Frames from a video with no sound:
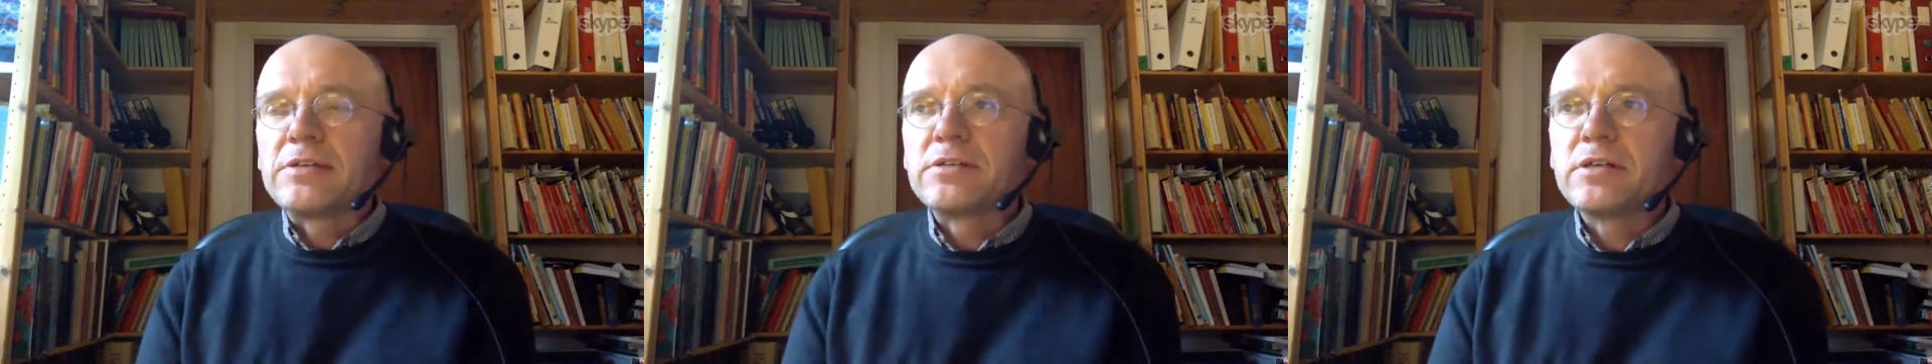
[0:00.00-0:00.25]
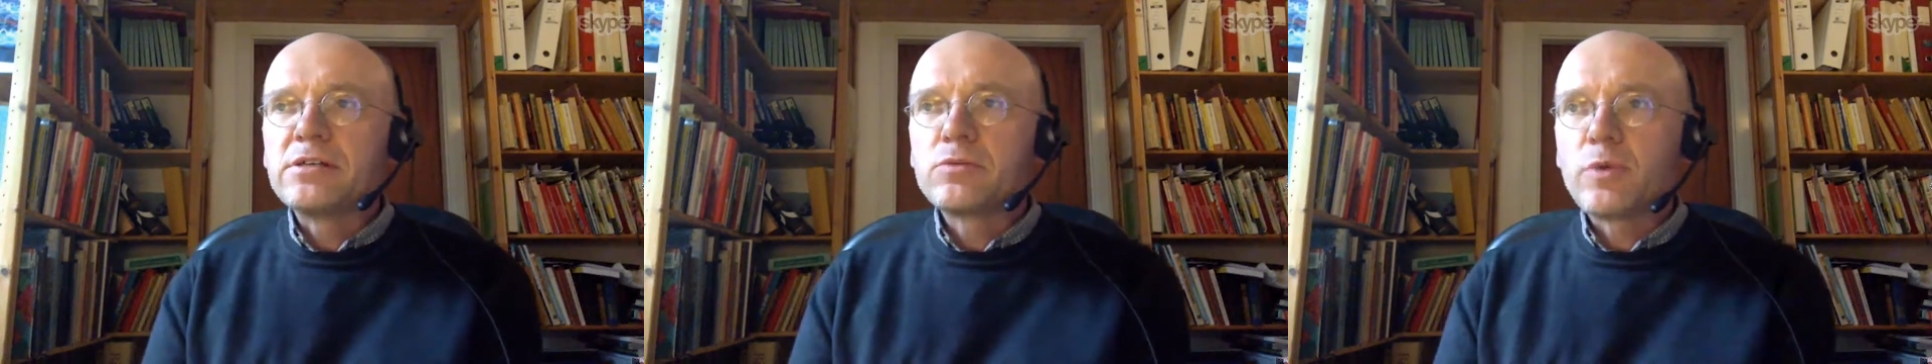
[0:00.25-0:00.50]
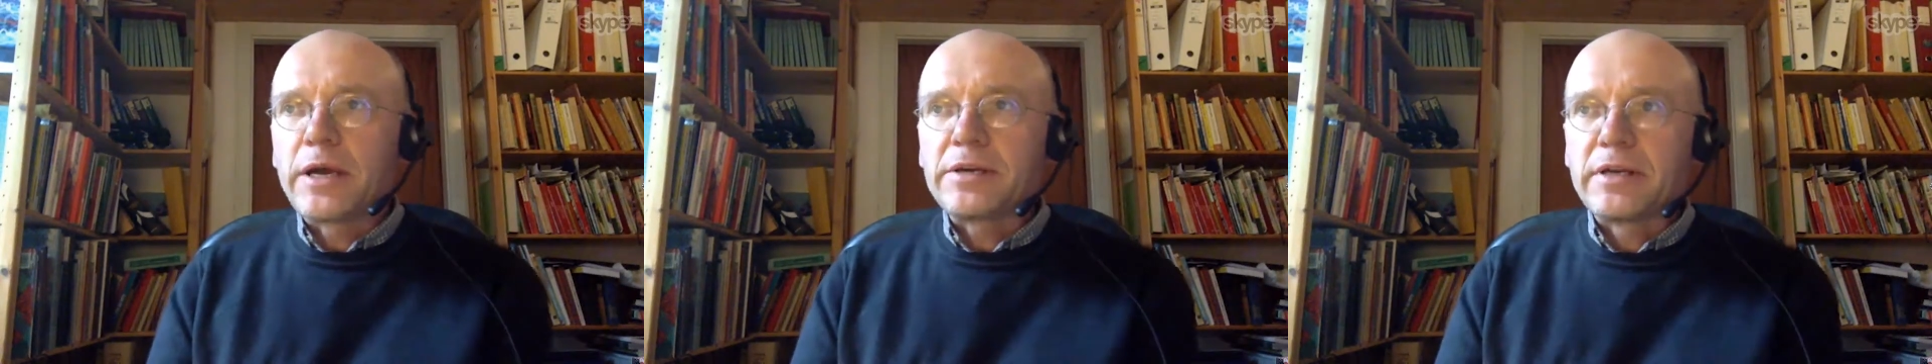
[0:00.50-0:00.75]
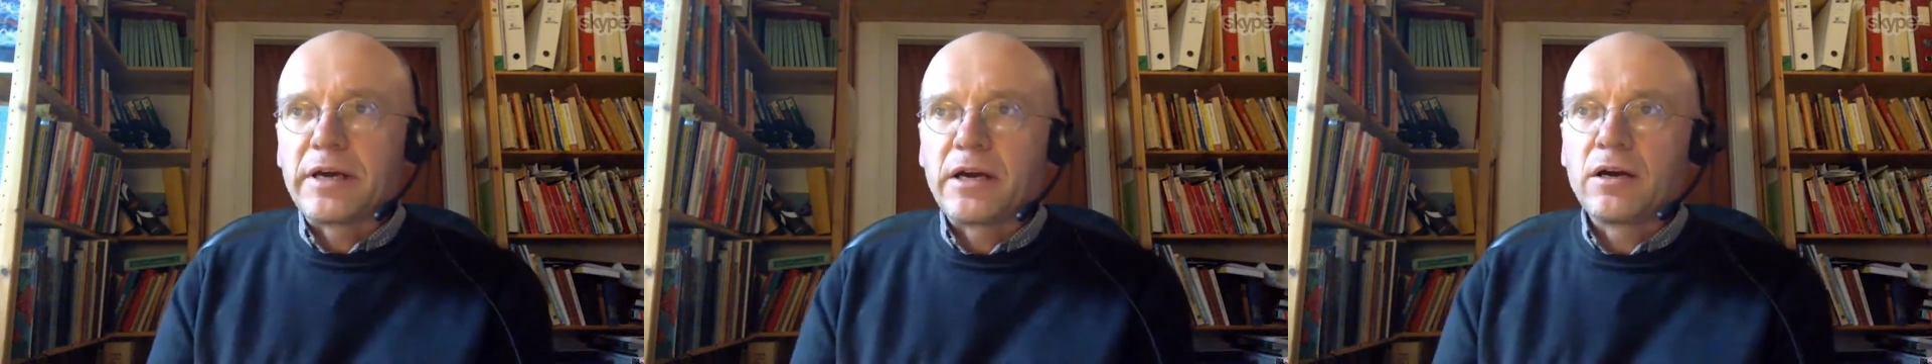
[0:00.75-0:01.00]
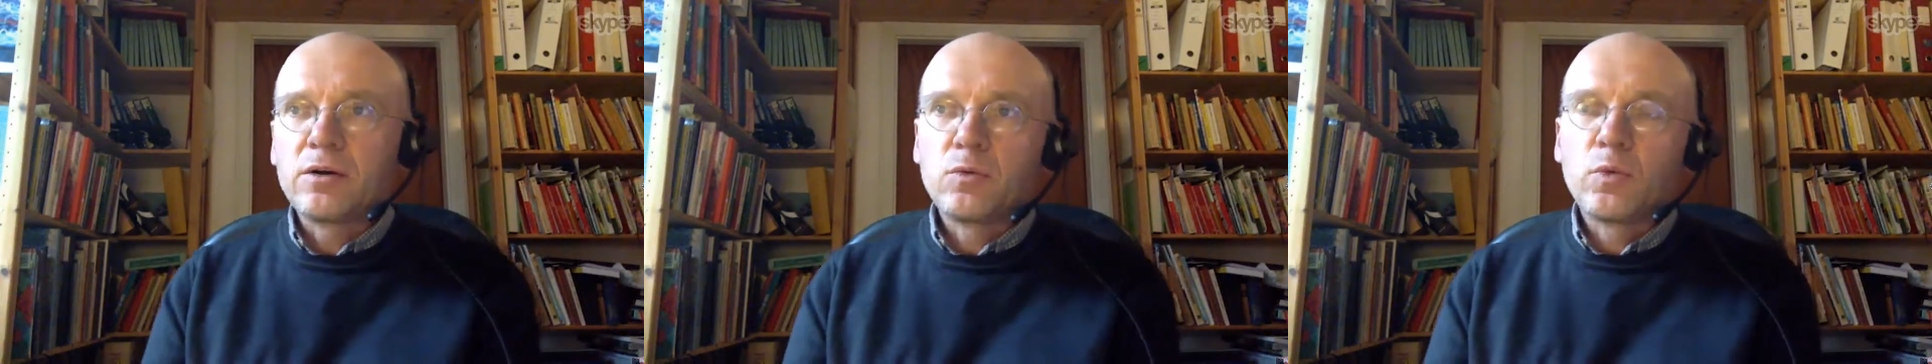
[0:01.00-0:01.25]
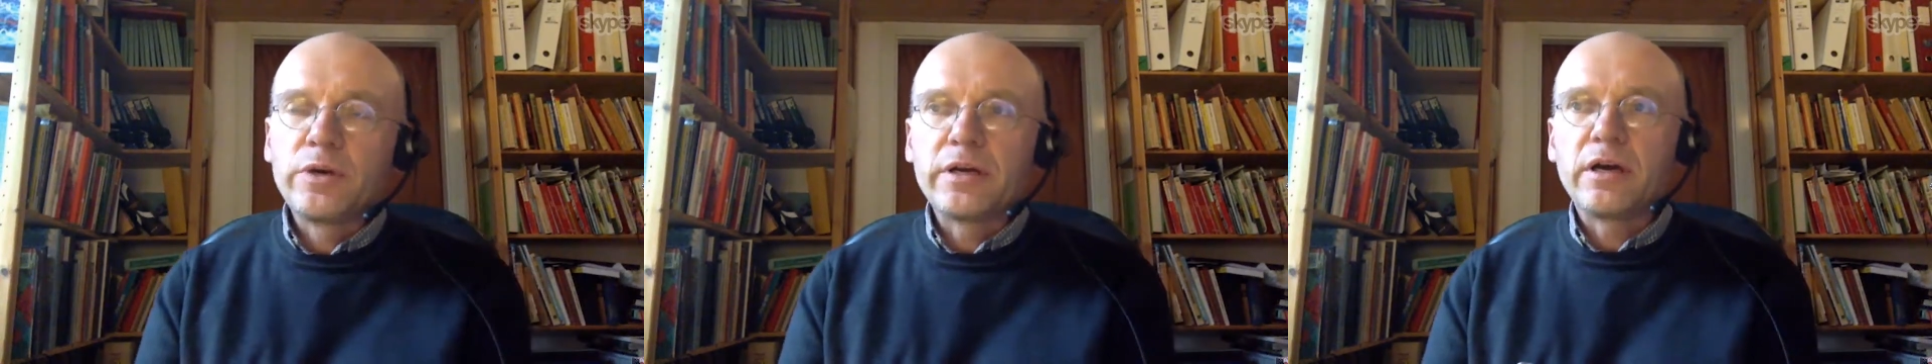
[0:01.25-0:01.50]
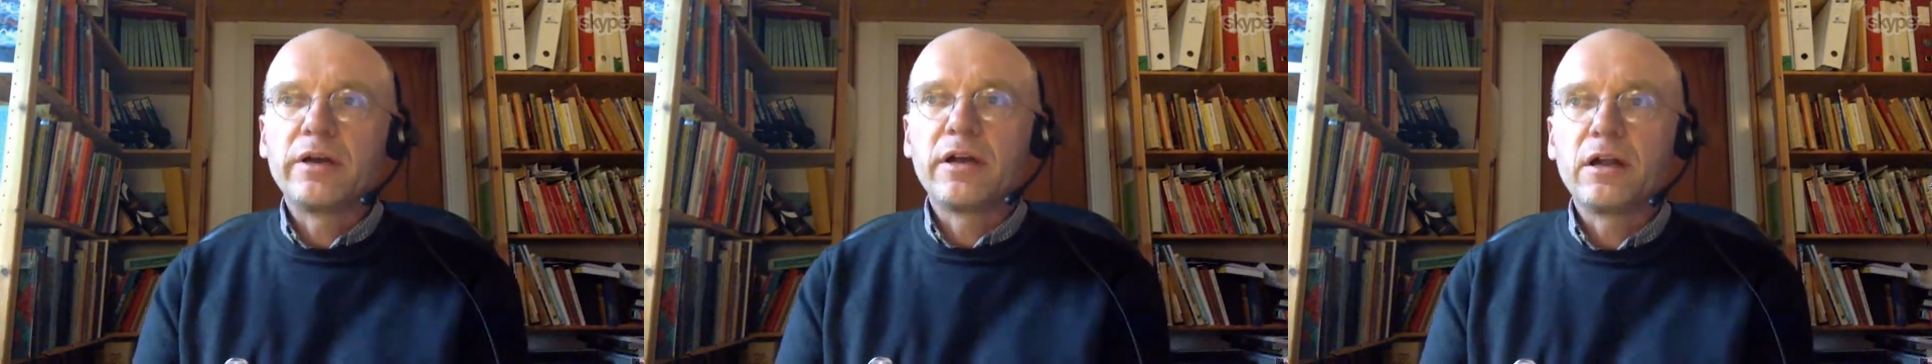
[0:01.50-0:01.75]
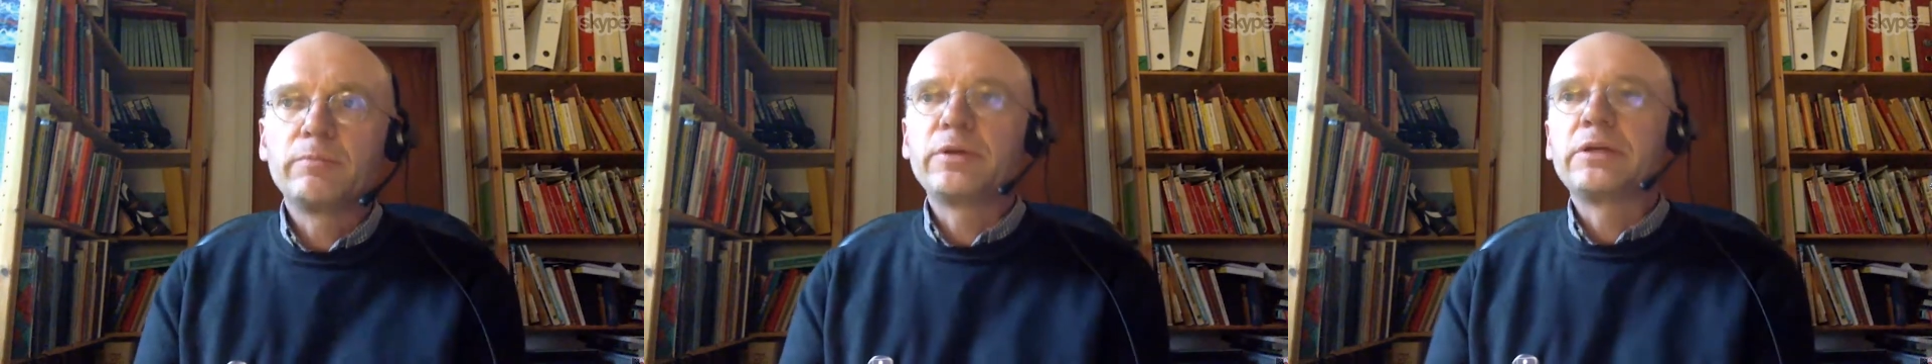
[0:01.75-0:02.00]
as it is right now, we are
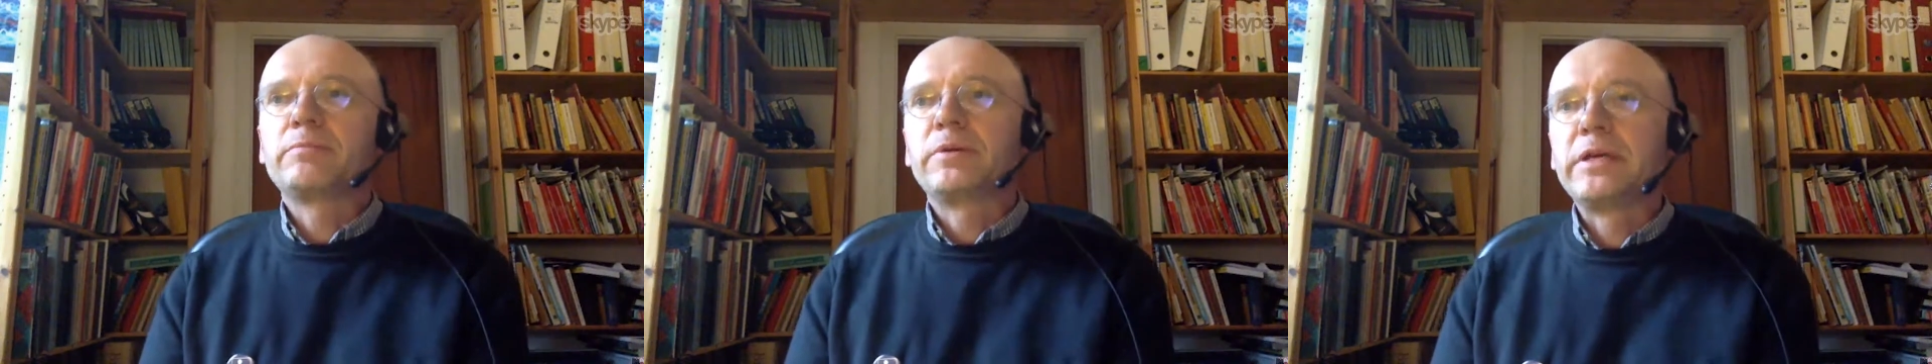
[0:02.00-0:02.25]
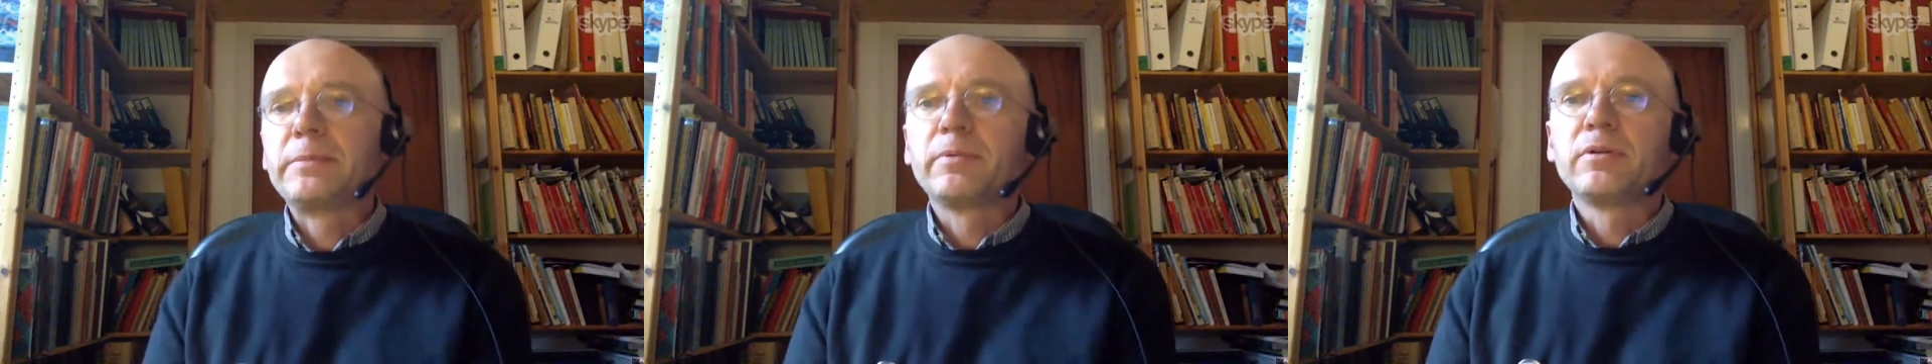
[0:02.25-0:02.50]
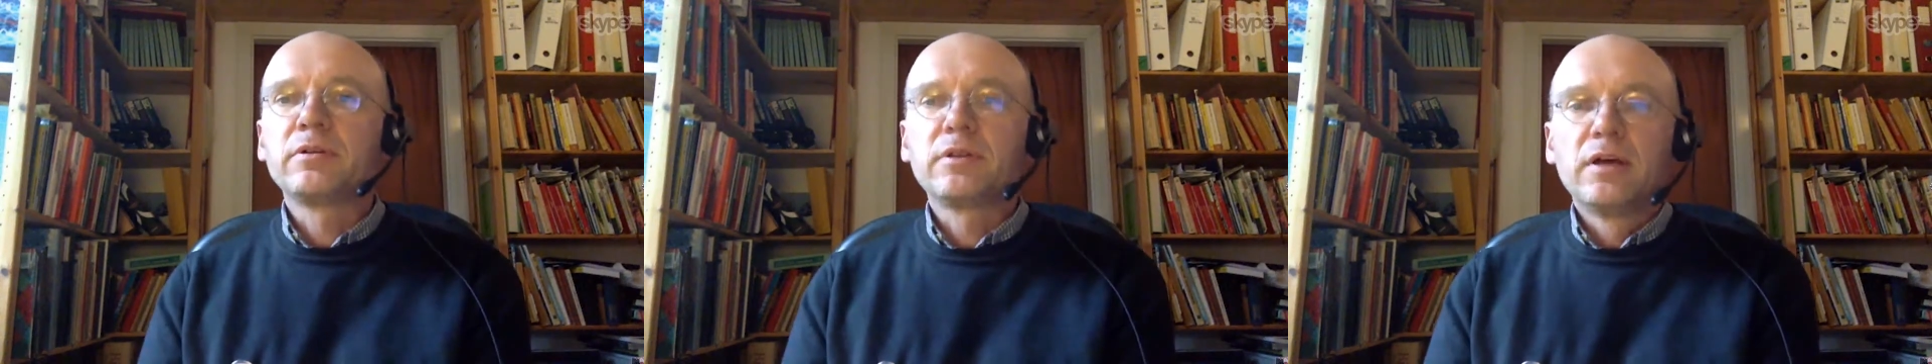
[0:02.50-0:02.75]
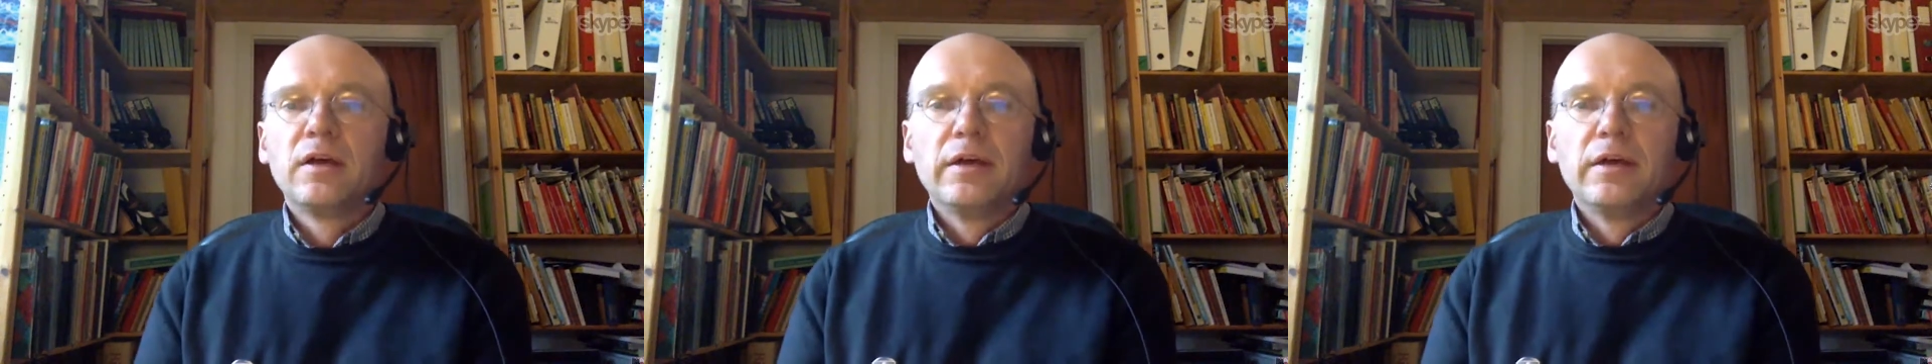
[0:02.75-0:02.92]
helping people